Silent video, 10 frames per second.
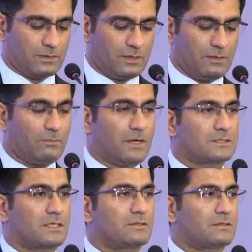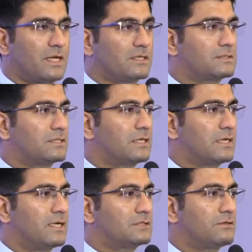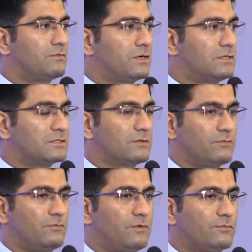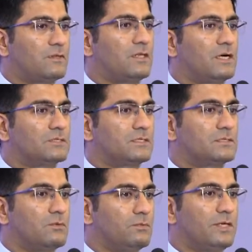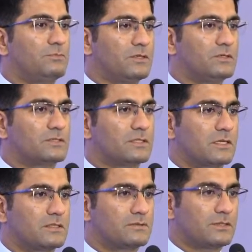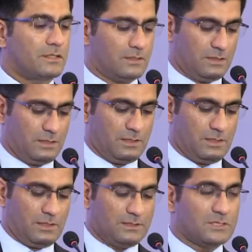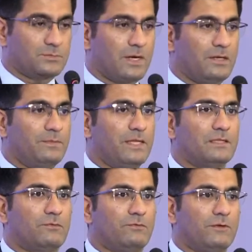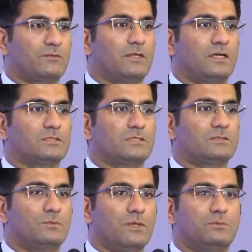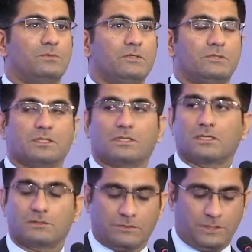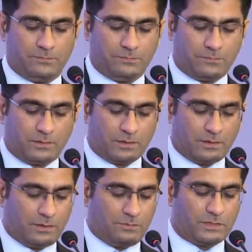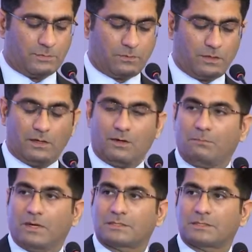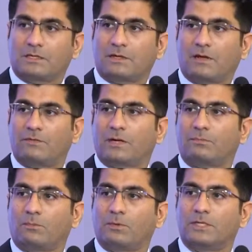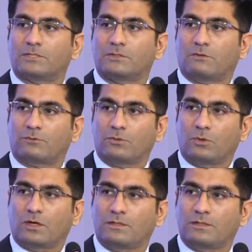Pakistan ranks as the world's 5th largest wheat producing country. Despite being the 5th largest wheat producing country, with Pakistan having a population of 200